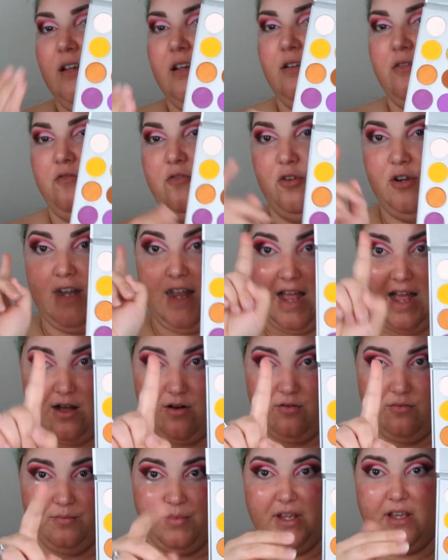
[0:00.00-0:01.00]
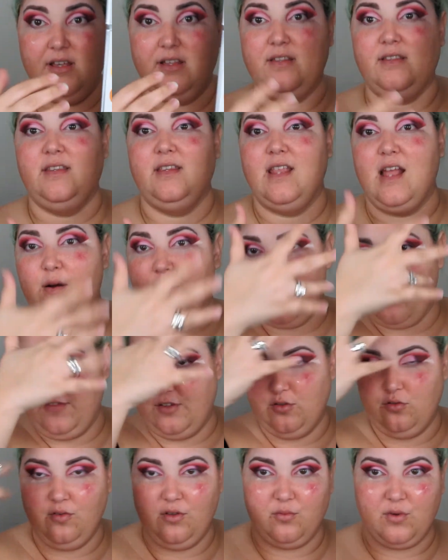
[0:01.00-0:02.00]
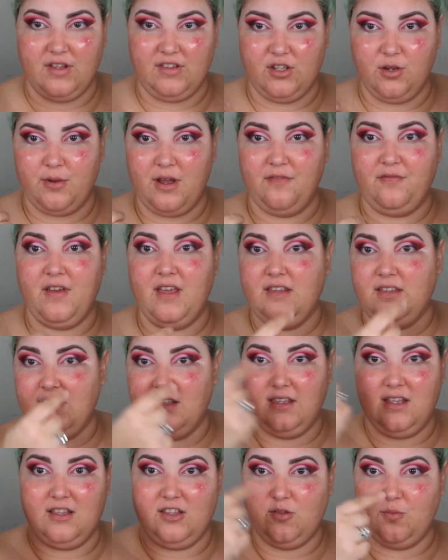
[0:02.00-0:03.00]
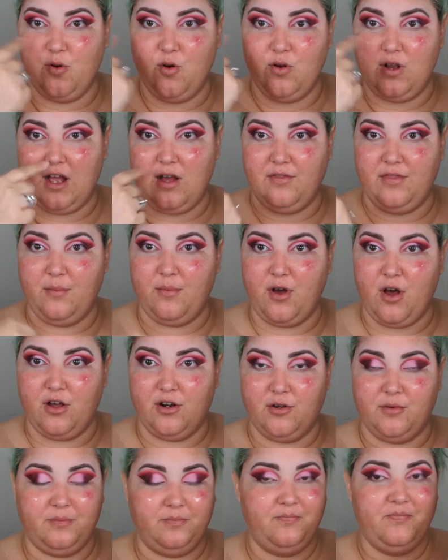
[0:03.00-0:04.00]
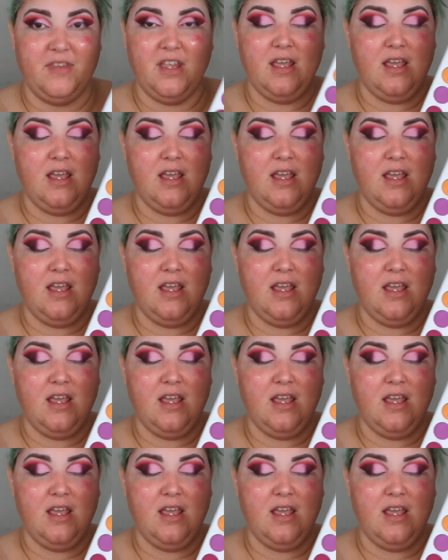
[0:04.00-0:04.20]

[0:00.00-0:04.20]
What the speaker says: For now, because now I have to do the rest of my face and then smoke out the bottom.